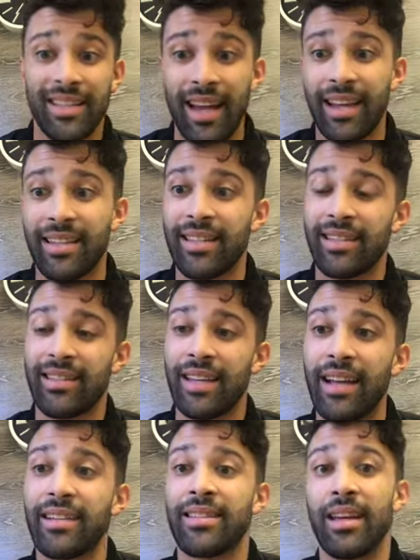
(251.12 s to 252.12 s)
It's
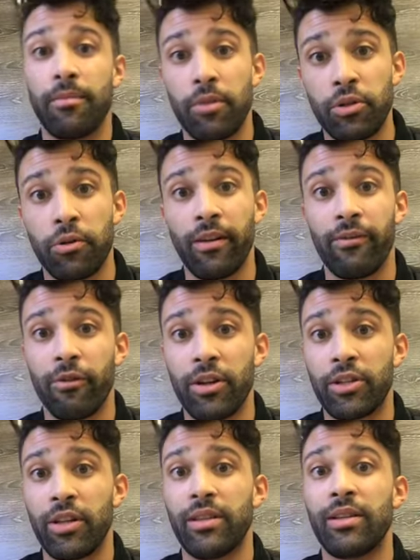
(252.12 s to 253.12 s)
sad to say the majority of
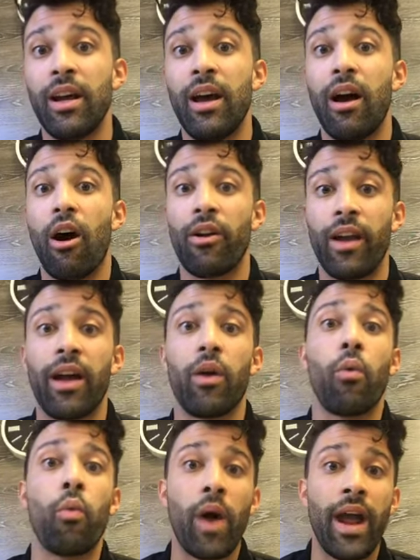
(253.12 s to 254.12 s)
Christians are not
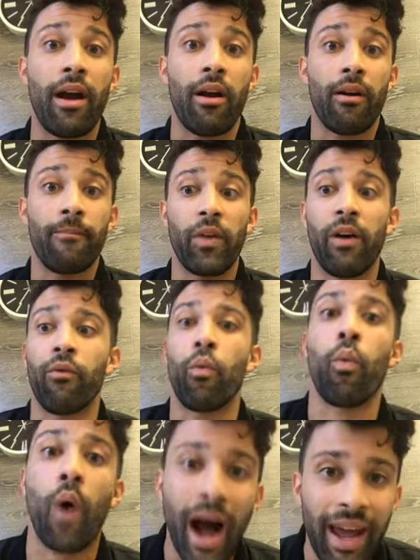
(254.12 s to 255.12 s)
aware of
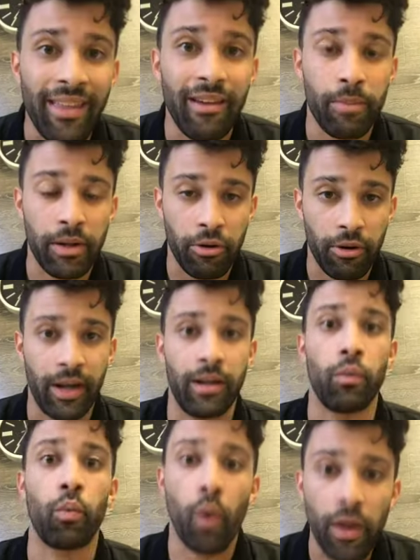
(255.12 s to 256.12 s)
why they've been
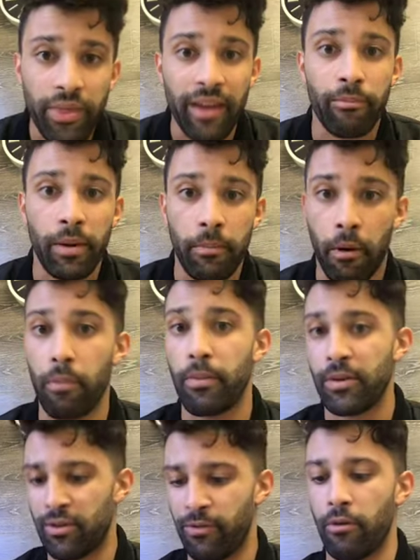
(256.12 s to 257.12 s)
created, what they've been
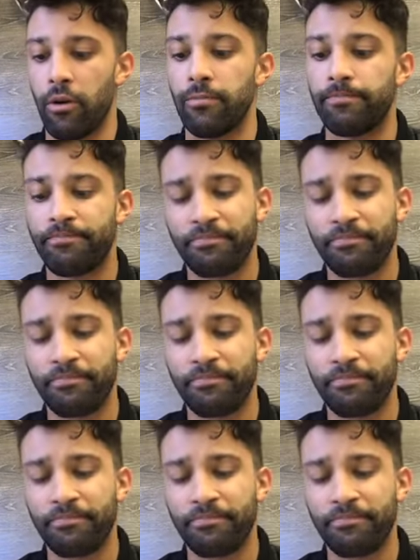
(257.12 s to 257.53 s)
purposed for.